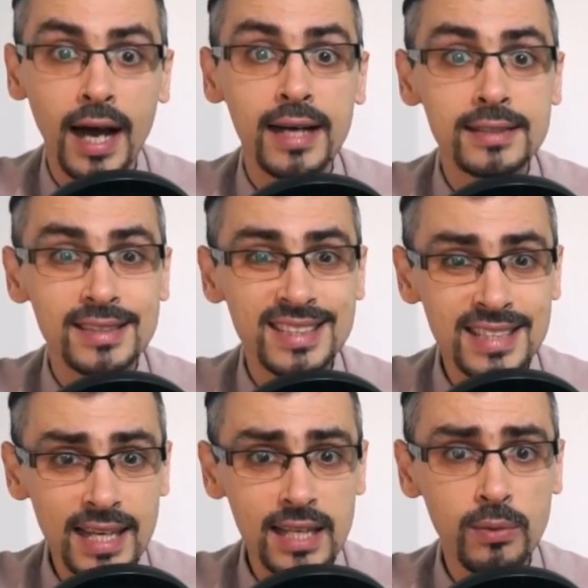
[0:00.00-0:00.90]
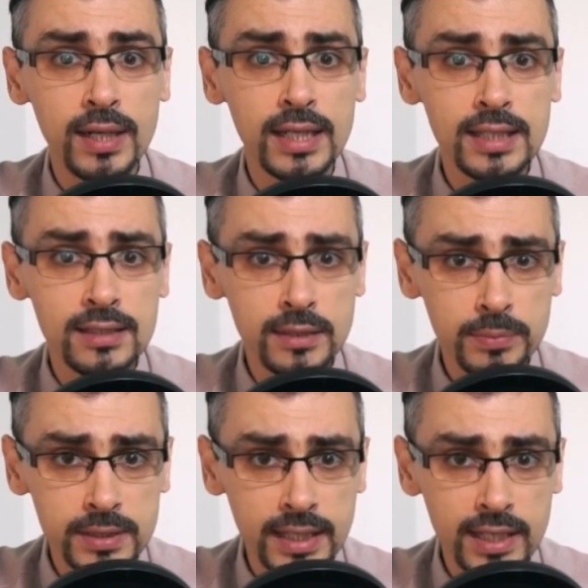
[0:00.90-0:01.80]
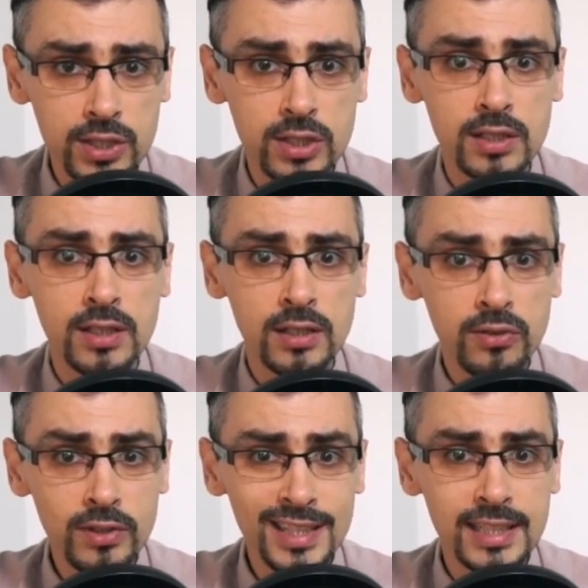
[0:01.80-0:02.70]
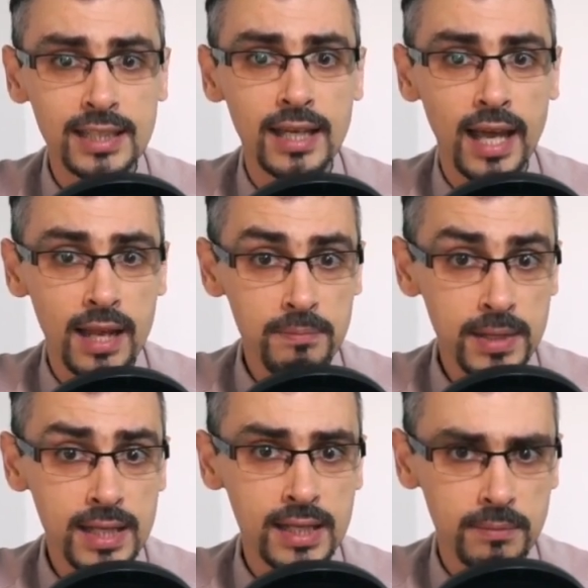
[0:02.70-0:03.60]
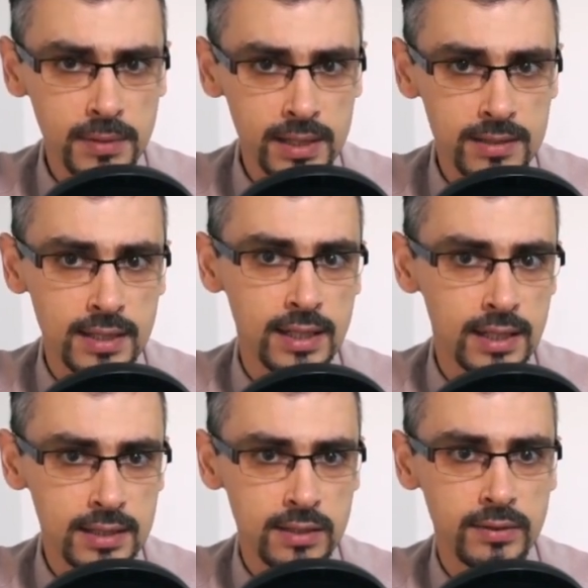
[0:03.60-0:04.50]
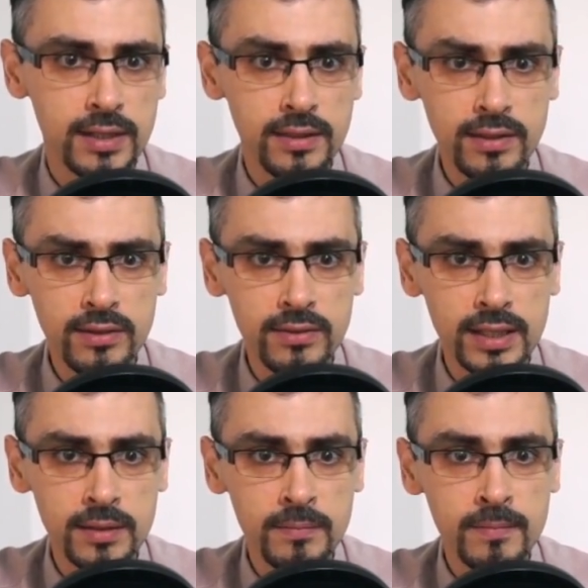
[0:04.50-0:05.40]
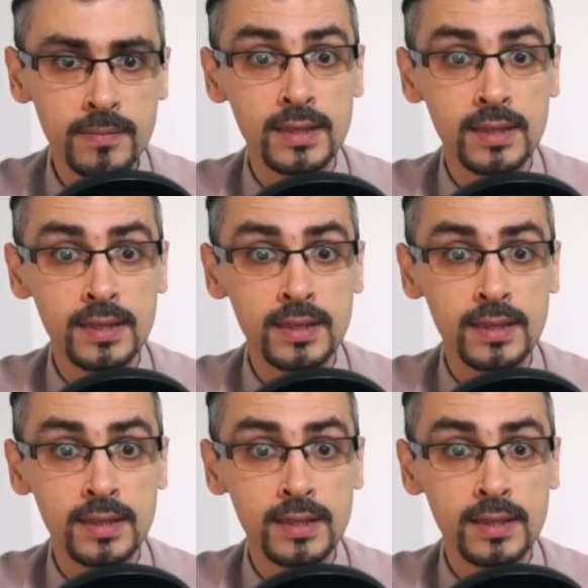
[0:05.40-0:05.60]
understand what interpretation, reading, and meaning means in literary theory,